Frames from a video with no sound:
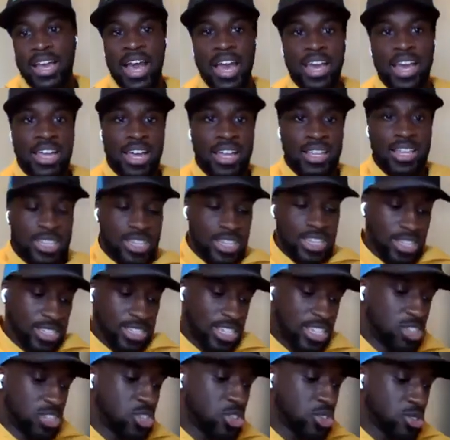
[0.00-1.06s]
I think
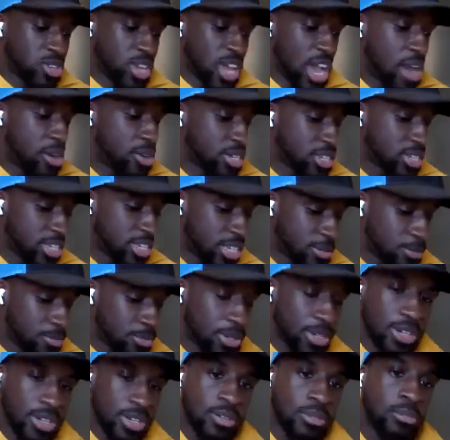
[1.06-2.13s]
it's easier now to keep
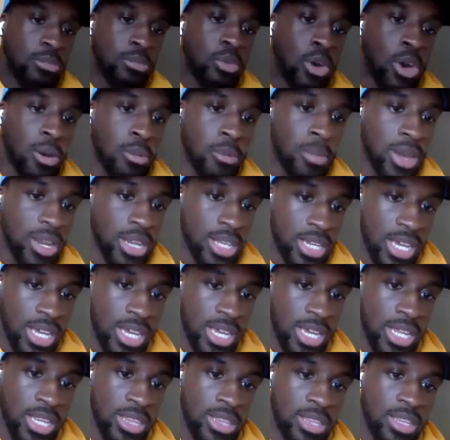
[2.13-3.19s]
more
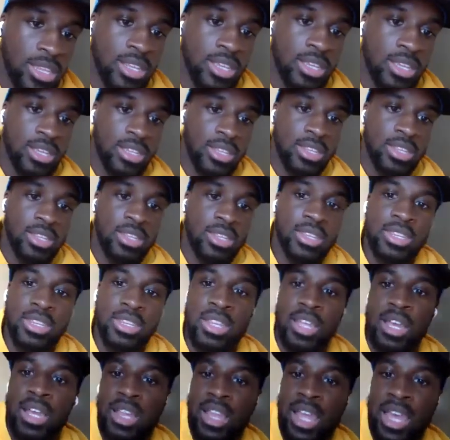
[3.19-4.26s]
money and
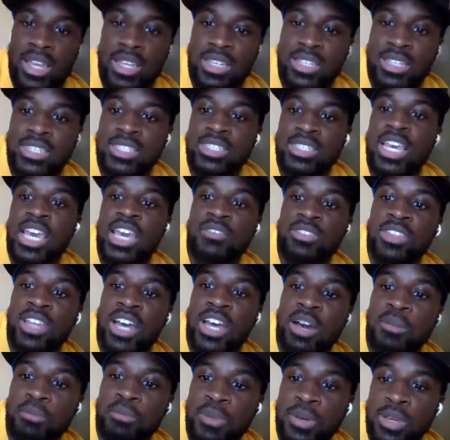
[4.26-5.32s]
like
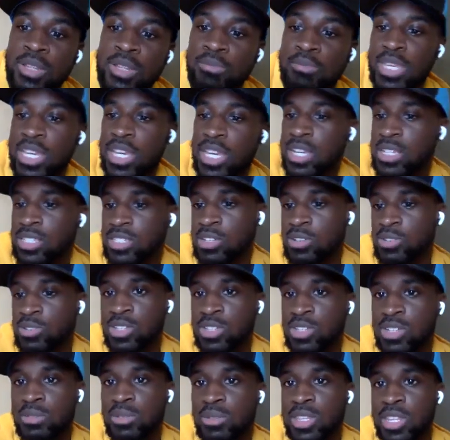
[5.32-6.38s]
saved up because
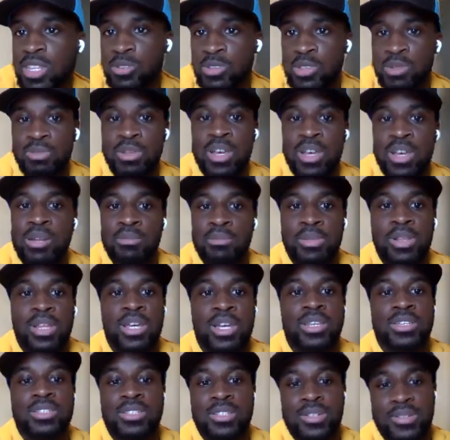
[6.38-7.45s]
there's a plan in
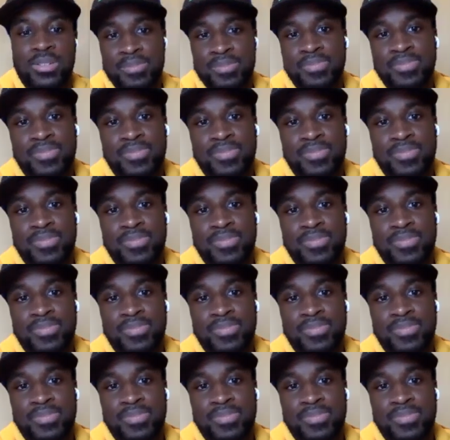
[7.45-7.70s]
place.